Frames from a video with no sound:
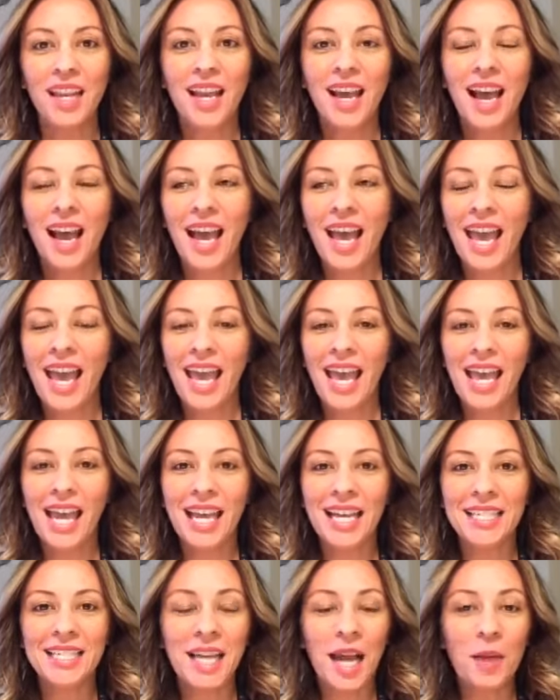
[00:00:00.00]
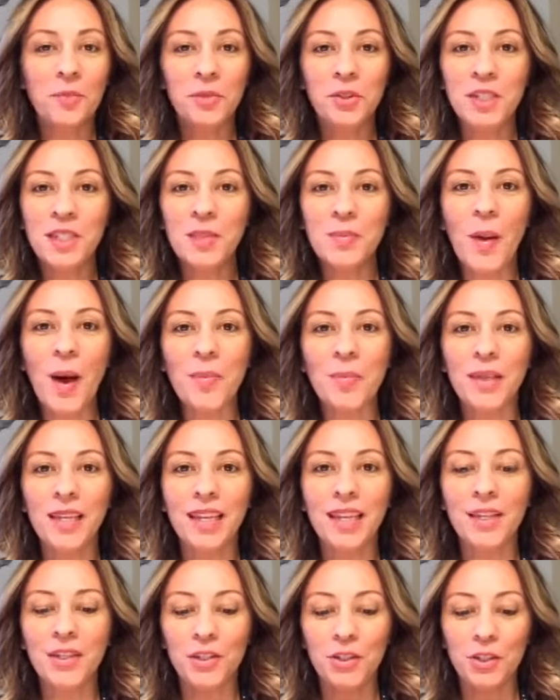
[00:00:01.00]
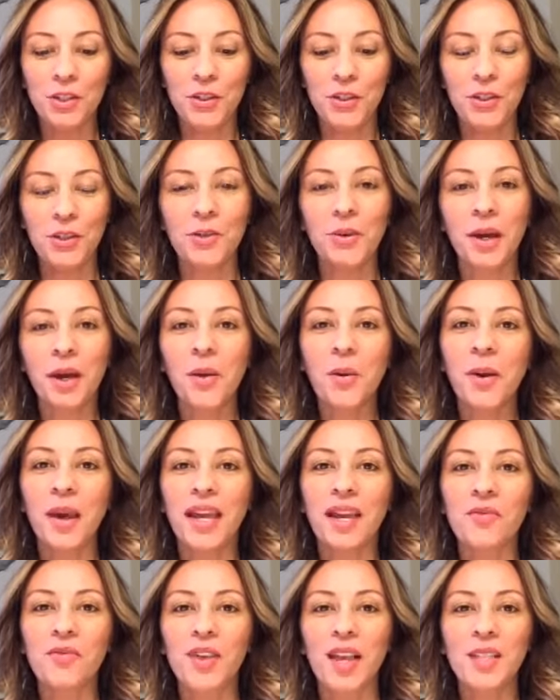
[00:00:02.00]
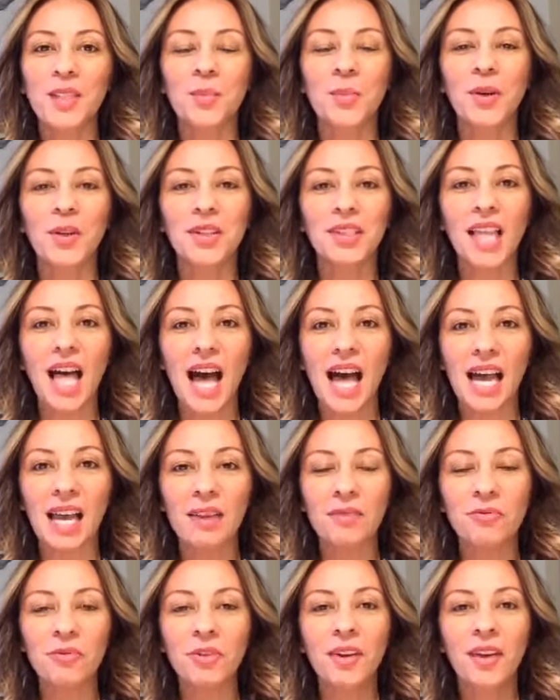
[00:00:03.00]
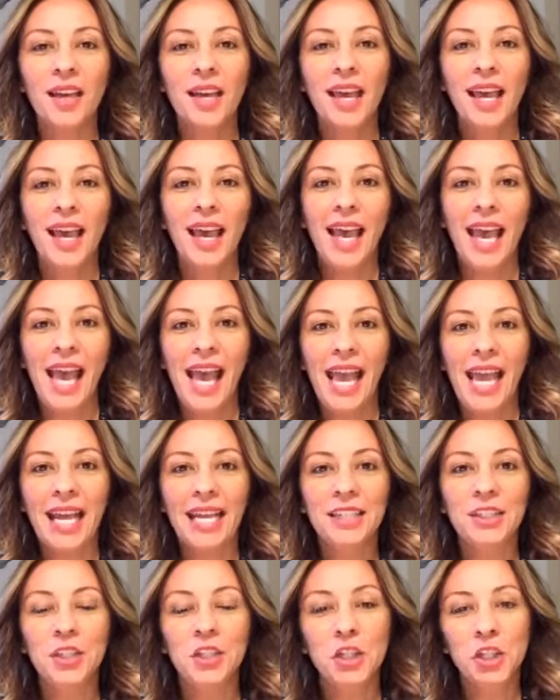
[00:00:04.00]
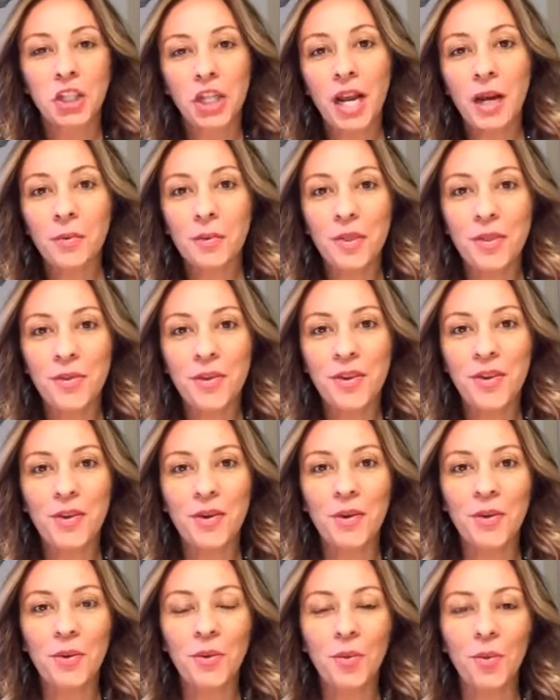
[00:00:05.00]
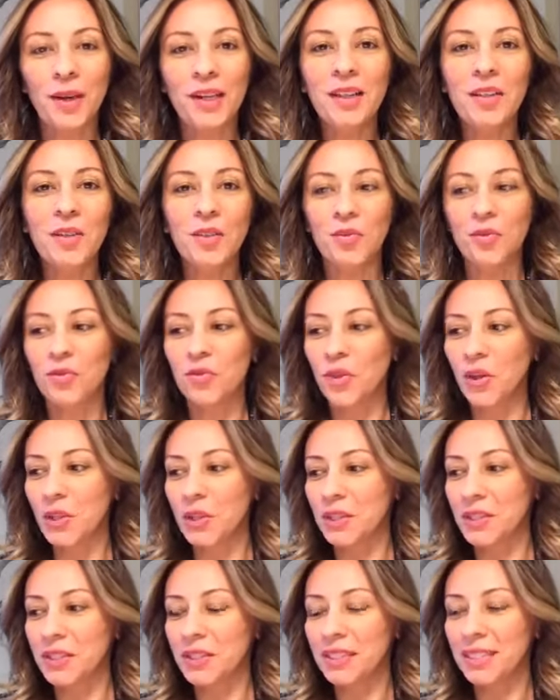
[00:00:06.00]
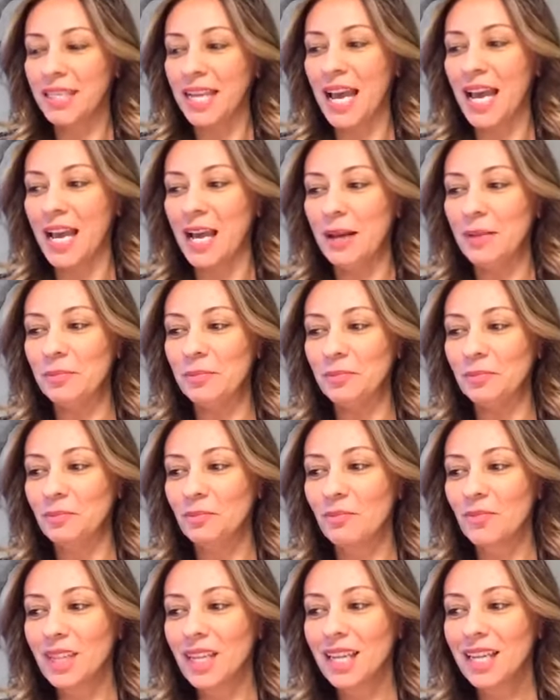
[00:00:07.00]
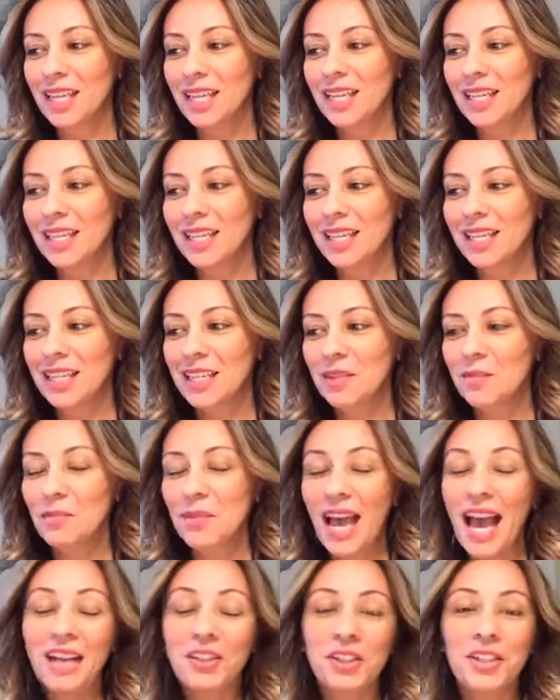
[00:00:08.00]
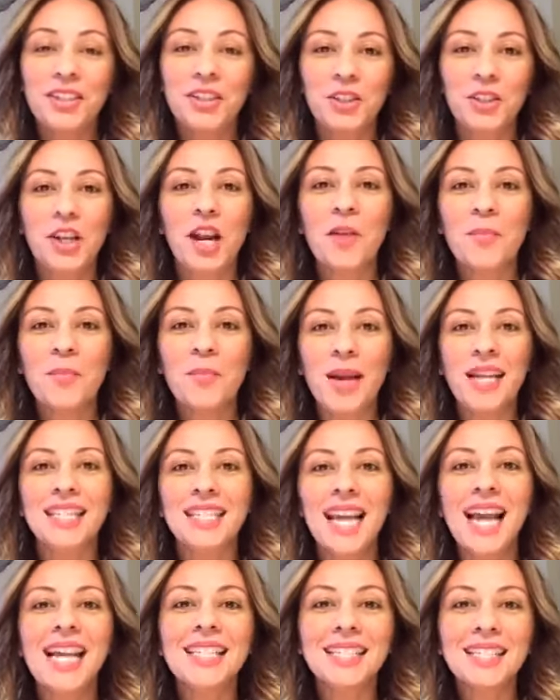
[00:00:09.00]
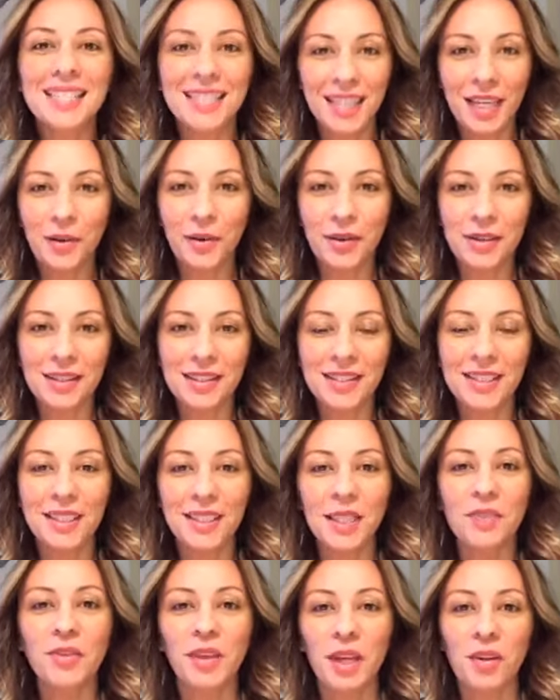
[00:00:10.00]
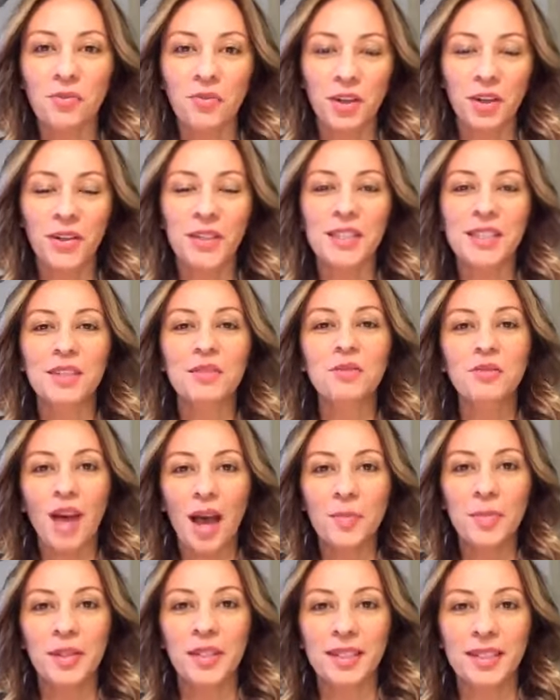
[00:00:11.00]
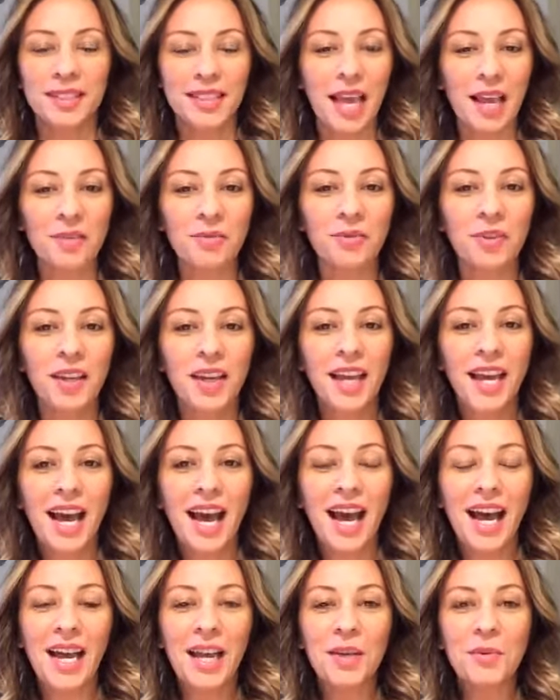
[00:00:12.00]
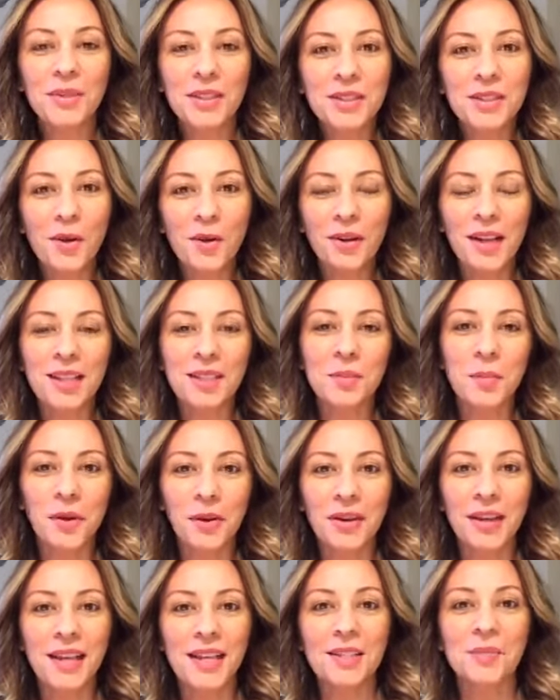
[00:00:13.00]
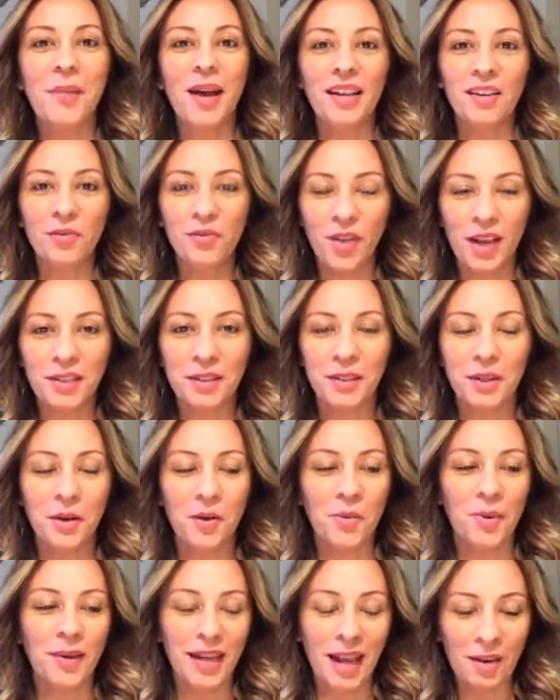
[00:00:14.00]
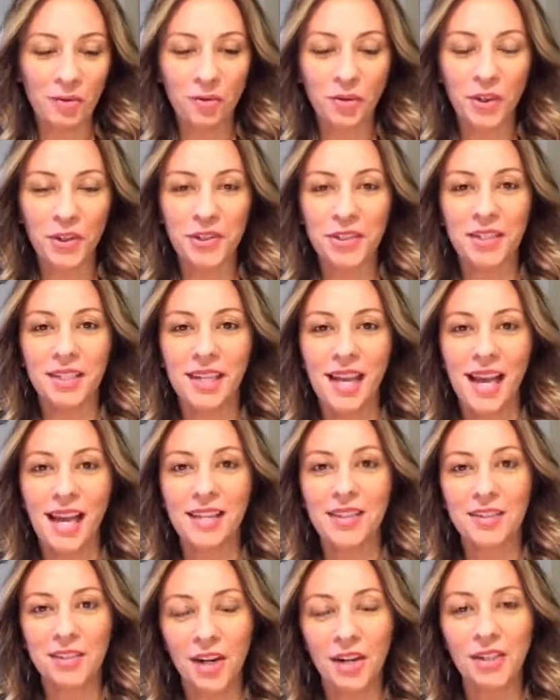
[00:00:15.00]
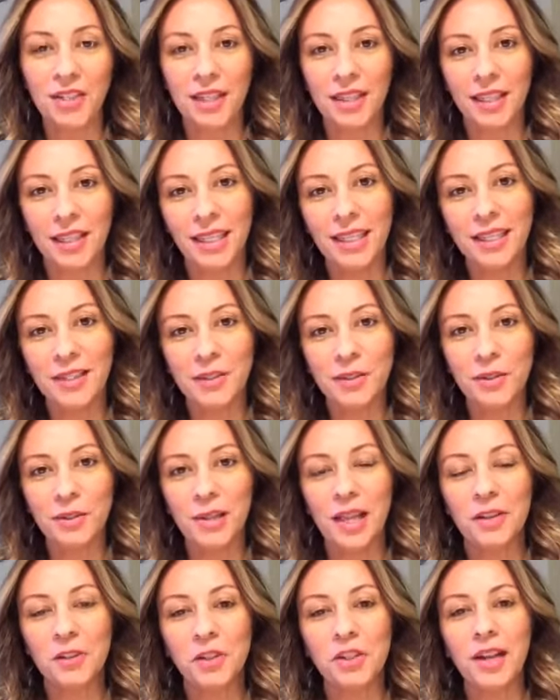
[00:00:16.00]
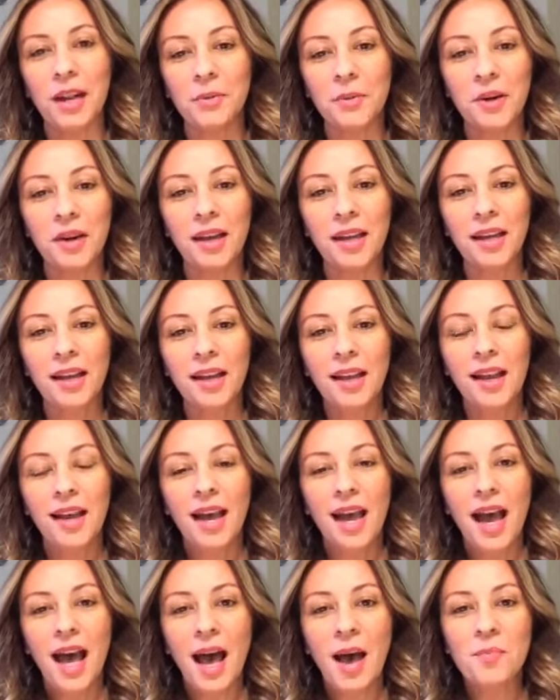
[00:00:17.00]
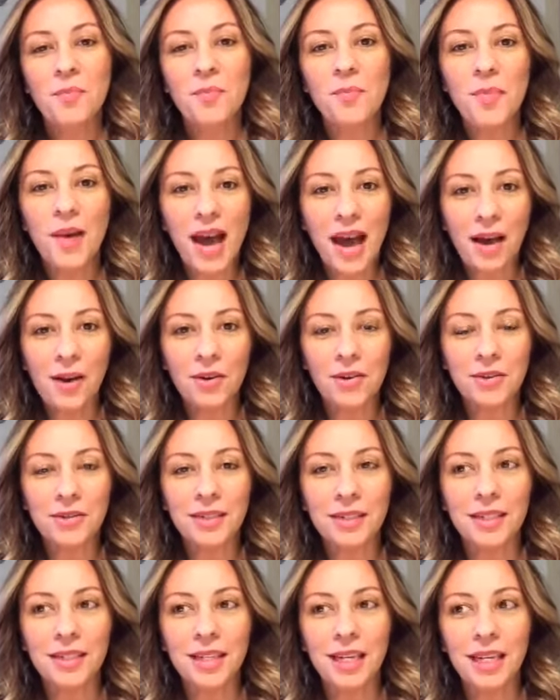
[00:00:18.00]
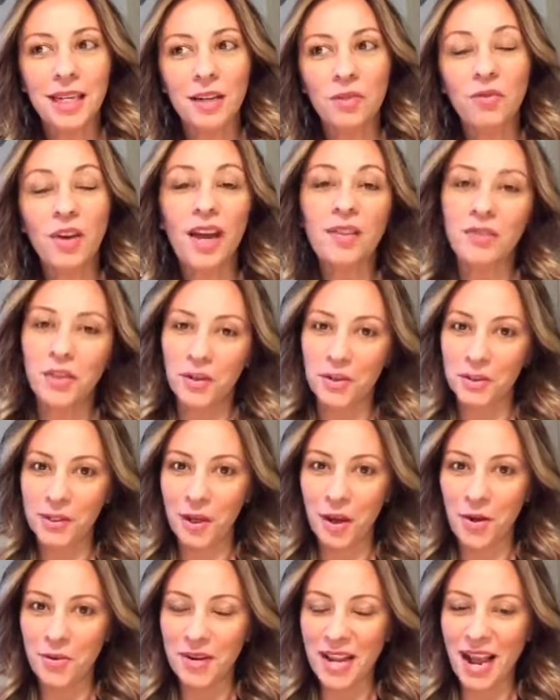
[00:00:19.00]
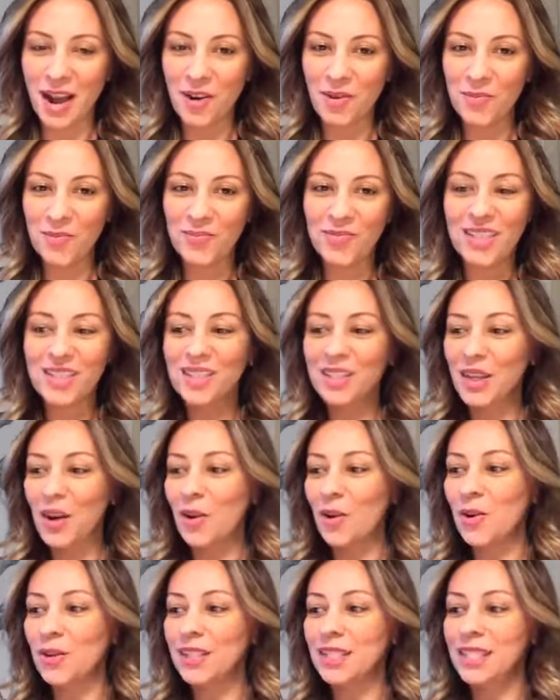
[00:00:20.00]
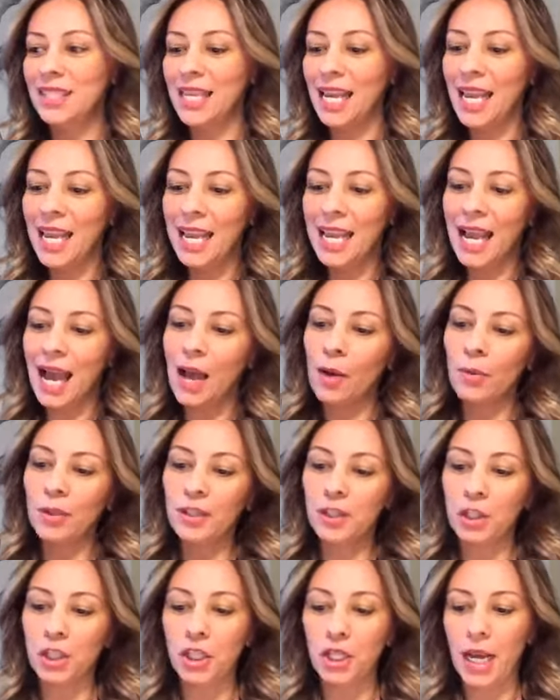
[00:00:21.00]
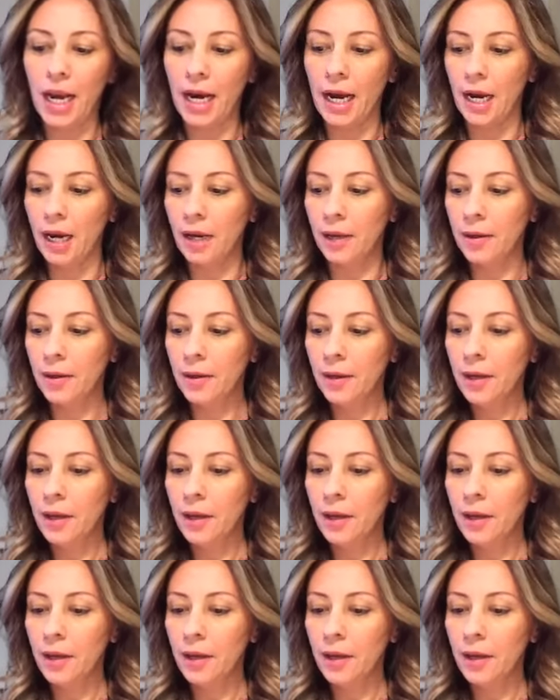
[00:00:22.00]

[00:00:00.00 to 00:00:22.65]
And I'm just popping in to do a quick Facebook Live and to share with you one of the first, to share my 10 secrets to living a fearless and fabulous life. It was known as Maria's Manifesto when I first started the Ladies Who Lunch Network about 5 years ago now. So today I want to share